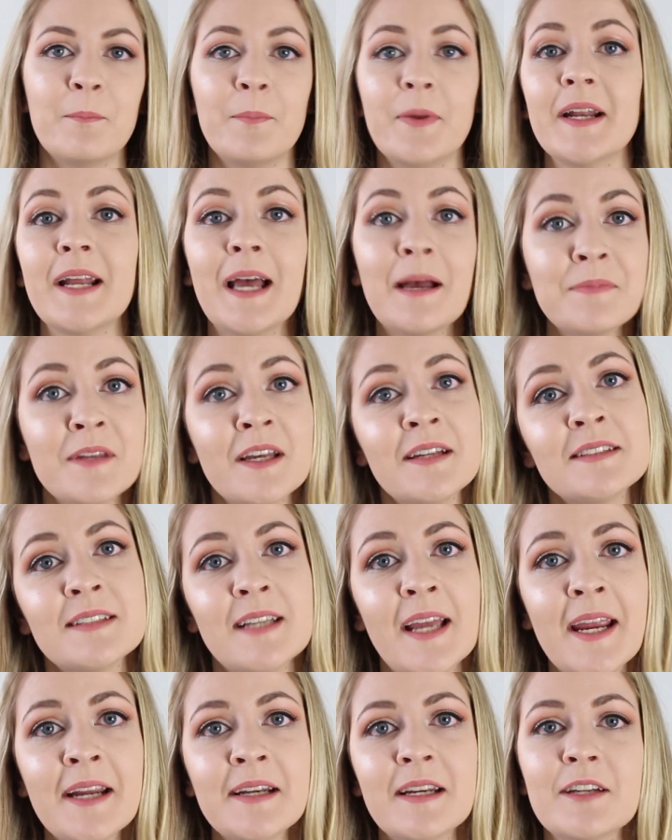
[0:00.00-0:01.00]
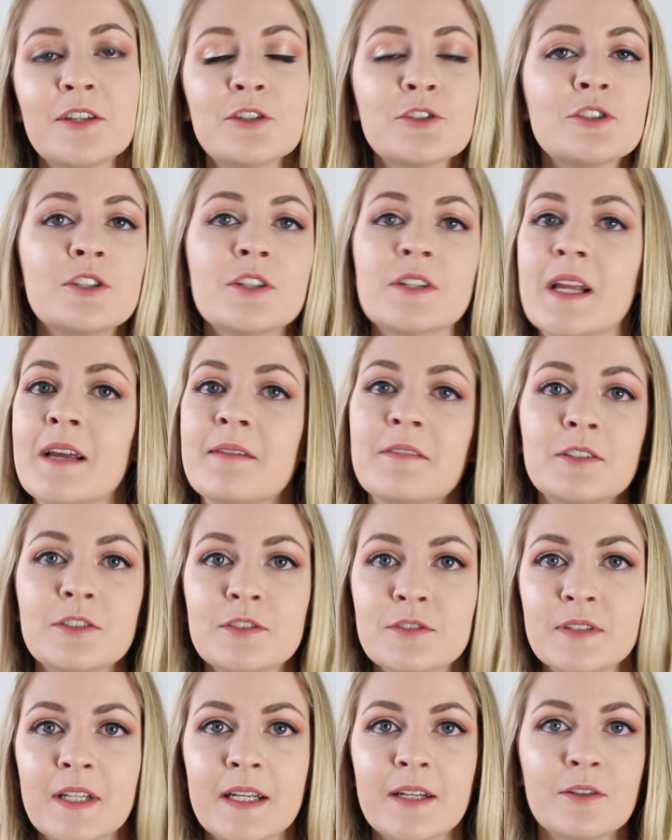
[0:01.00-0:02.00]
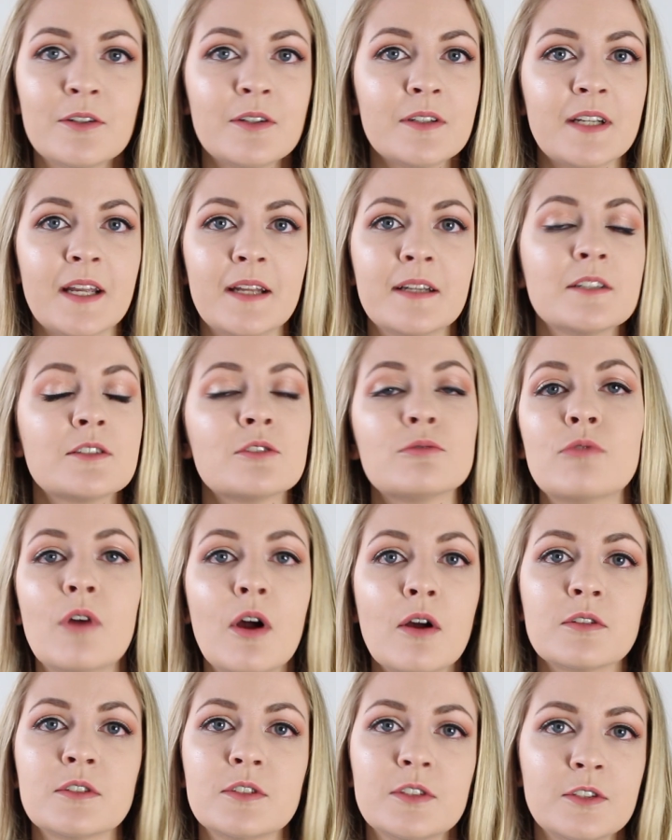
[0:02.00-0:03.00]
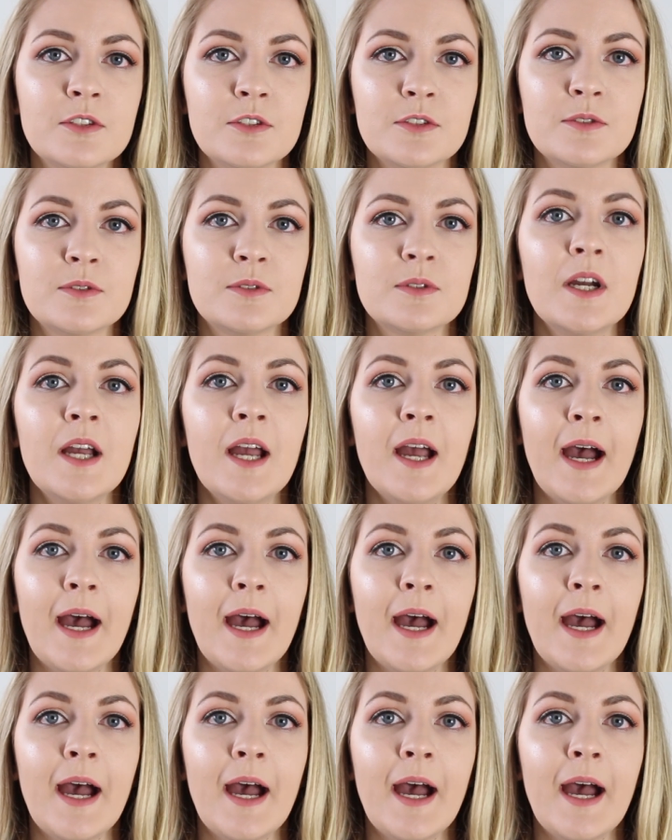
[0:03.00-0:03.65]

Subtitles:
But I'm not saying that you should never do that or that it's wrong to do.